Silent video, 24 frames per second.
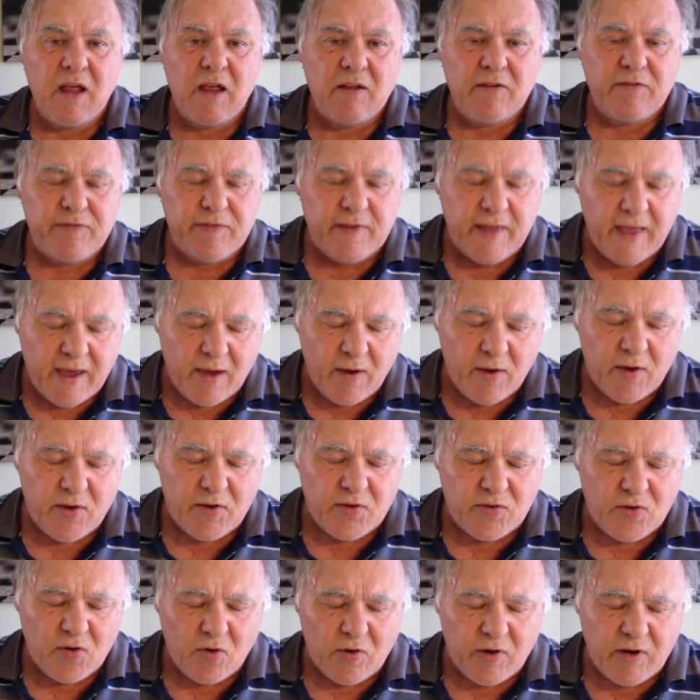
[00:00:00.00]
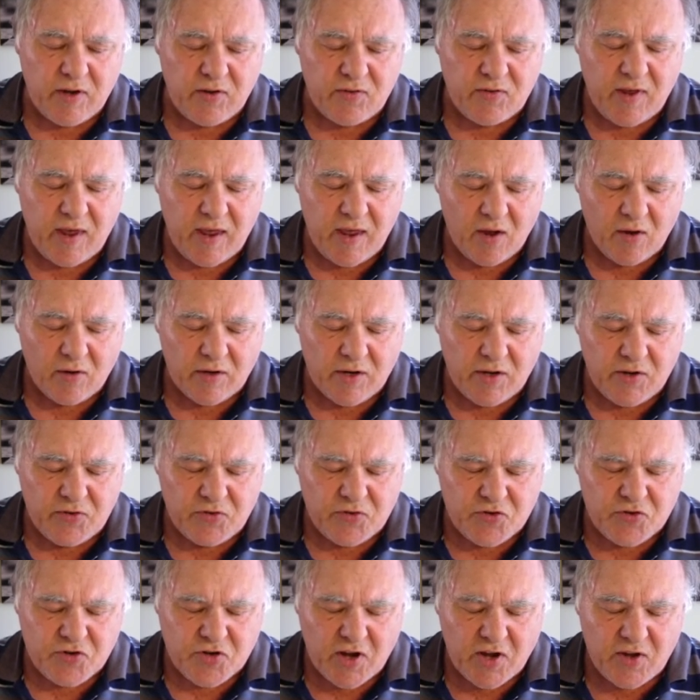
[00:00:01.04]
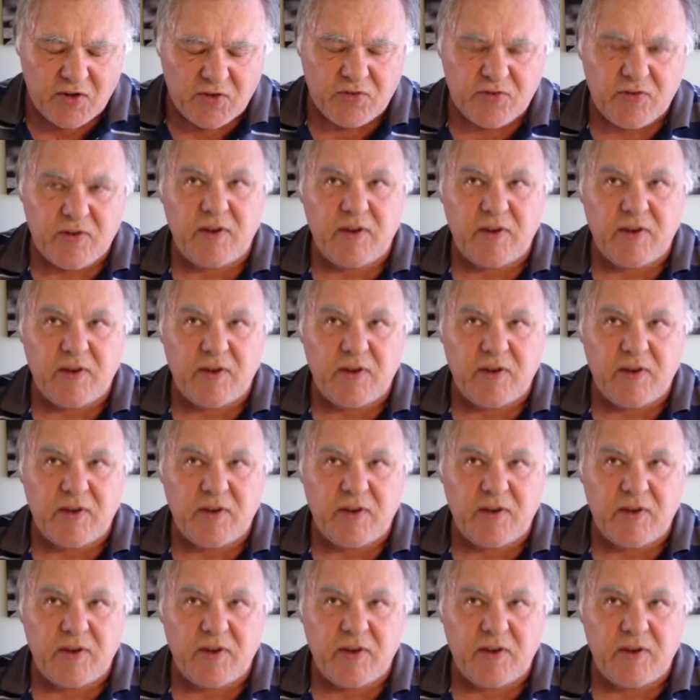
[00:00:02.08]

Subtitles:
flowers on his chest